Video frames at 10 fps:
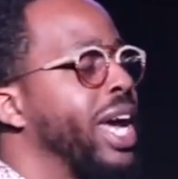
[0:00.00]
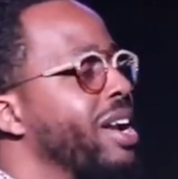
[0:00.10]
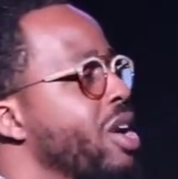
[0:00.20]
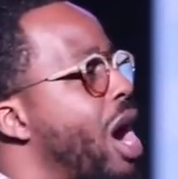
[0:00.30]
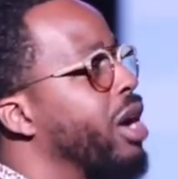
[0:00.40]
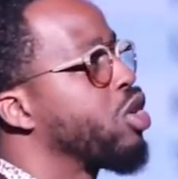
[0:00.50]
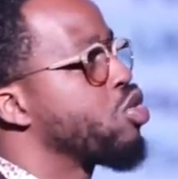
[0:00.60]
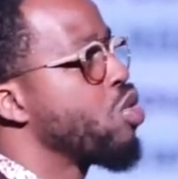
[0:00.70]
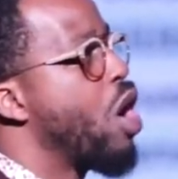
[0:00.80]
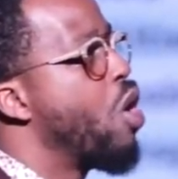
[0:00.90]
cannot
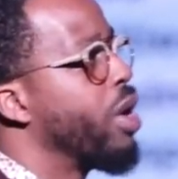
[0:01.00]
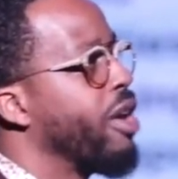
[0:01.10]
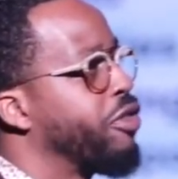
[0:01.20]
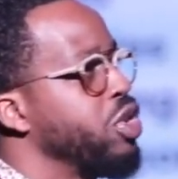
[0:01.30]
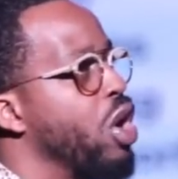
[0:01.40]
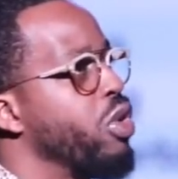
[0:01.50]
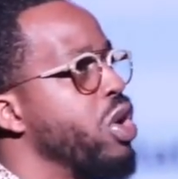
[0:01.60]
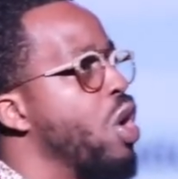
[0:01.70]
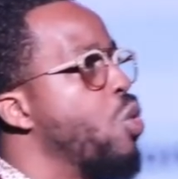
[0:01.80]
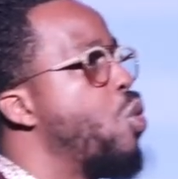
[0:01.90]
grow if you don't
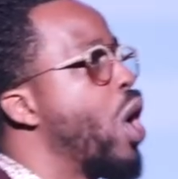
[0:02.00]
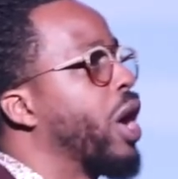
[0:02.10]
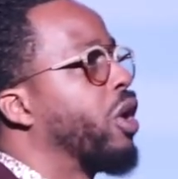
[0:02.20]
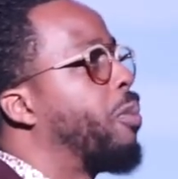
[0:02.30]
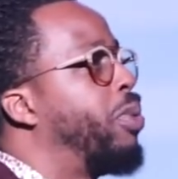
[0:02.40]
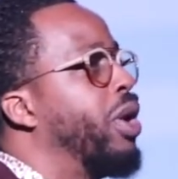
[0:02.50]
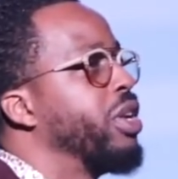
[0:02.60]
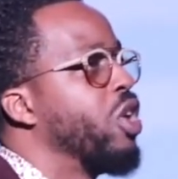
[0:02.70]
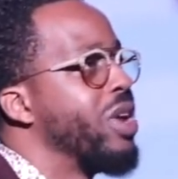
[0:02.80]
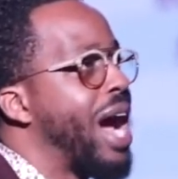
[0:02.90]
know where to
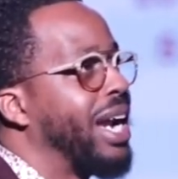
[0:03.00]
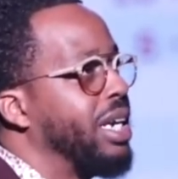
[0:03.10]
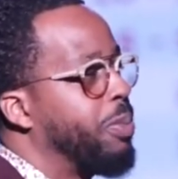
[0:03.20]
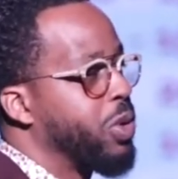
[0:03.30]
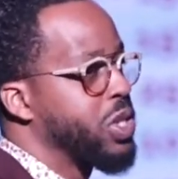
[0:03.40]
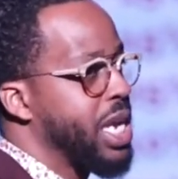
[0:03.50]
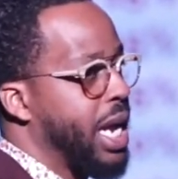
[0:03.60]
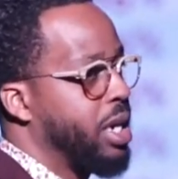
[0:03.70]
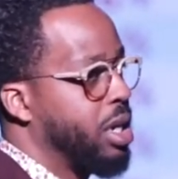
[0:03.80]
put your 90%.